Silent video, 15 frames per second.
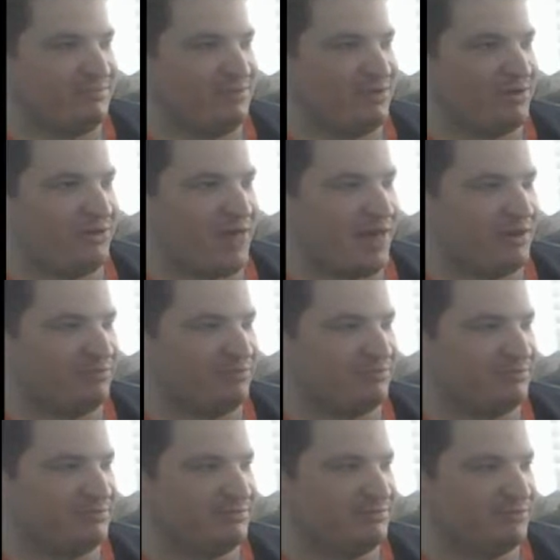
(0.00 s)
a lot
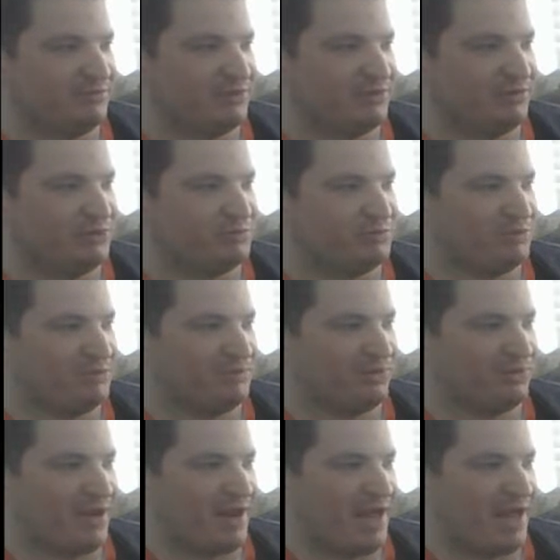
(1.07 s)
of really rich people
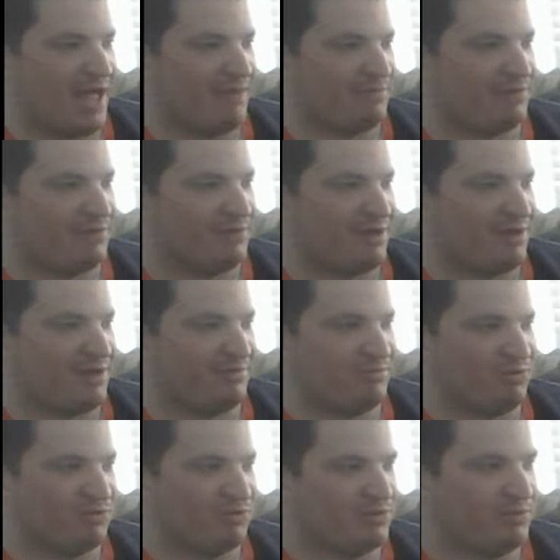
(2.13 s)
are not happy. A lot of
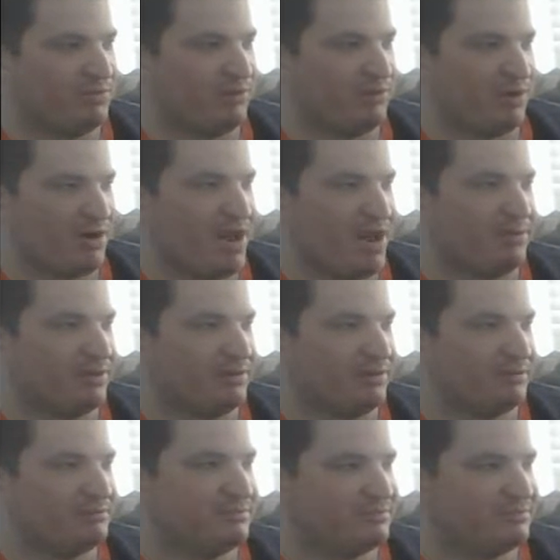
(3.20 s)
poor people are happy.
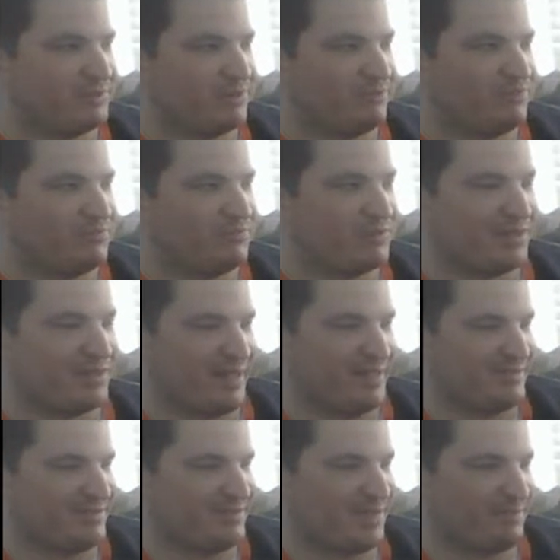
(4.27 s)
So
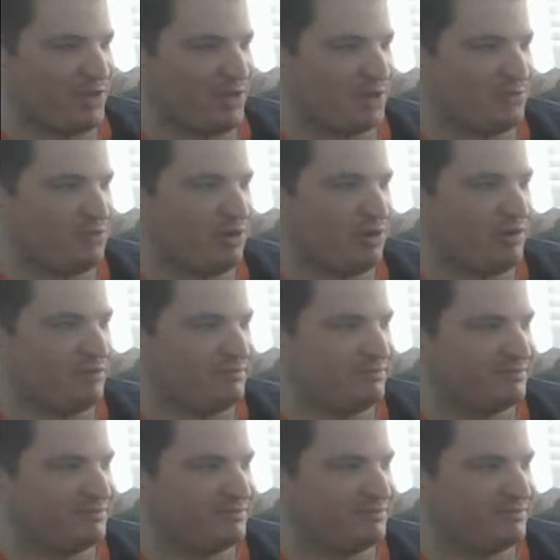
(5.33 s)
it's not black and white.